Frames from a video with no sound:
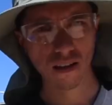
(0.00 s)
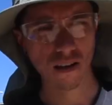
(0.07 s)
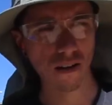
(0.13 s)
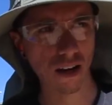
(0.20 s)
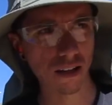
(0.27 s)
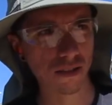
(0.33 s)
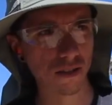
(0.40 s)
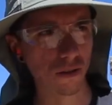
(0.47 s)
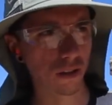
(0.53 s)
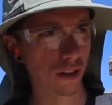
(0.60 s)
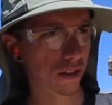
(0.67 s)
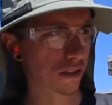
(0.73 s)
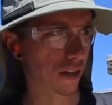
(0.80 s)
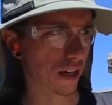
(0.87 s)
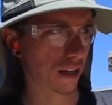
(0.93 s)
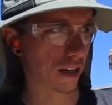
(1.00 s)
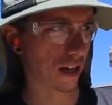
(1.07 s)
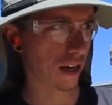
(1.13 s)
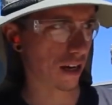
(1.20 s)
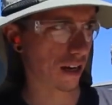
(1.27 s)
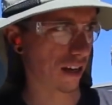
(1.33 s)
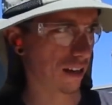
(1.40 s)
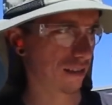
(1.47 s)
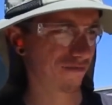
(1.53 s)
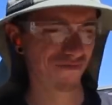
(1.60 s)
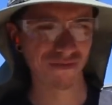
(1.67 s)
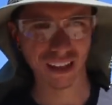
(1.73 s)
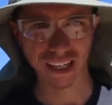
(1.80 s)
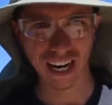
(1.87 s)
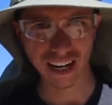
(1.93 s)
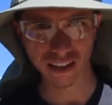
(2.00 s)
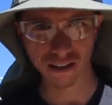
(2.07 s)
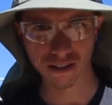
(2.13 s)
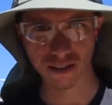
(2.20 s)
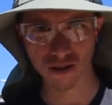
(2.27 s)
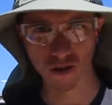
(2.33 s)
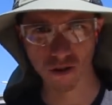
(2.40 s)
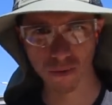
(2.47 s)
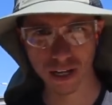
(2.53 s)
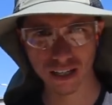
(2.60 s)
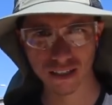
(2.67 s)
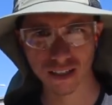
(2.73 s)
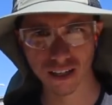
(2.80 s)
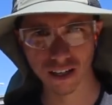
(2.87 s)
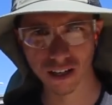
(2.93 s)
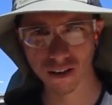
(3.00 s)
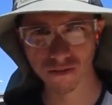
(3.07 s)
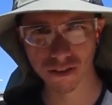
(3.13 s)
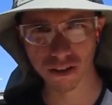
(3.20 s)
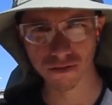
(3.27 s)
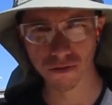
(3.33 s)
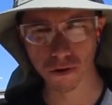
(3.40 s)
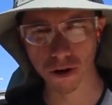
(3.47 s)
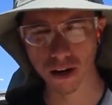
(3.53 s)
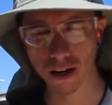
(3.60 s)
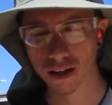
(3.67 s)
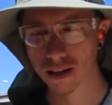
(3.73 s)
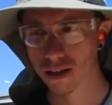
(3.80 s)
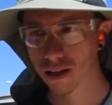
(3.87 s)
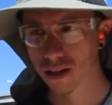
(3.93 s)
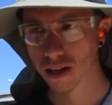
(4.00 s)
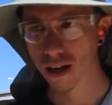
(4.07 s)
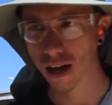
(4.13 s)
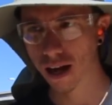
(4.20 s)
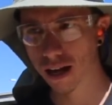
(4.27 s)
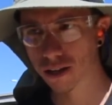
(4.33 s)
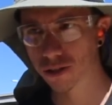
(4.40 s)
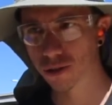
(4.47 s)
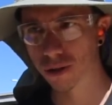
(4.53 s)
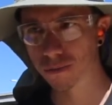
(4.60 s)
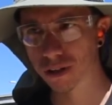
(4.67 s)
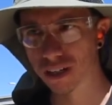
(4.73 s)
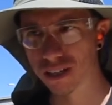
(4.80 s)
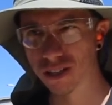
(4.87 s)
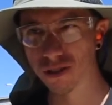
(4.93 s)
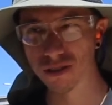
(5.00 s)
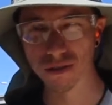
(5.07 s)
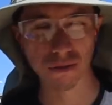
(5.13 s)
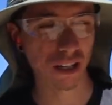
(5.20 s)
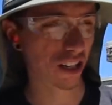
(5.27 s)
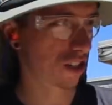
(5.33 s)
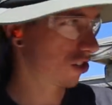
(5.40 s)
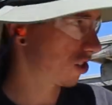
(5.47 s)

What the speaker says: Alright, so it looks like the nailer is going well, got a good feel for it. So what I'm going to do is I'm going to